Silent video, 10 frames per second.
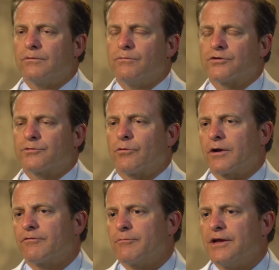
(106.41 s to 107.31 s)
Most
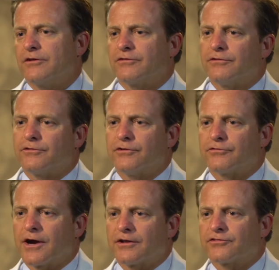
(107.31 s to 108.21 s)
rewarding for me is to, to
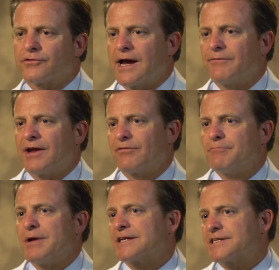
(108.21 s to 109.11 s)
try to strive to have the
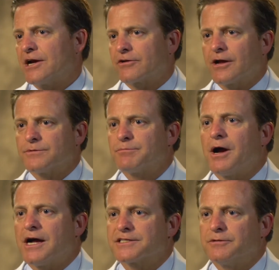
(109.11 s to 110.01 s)
best outcomes
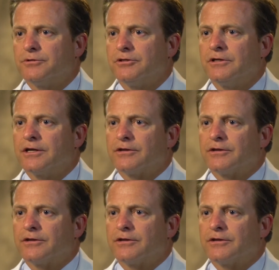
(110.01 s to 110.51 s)
possible,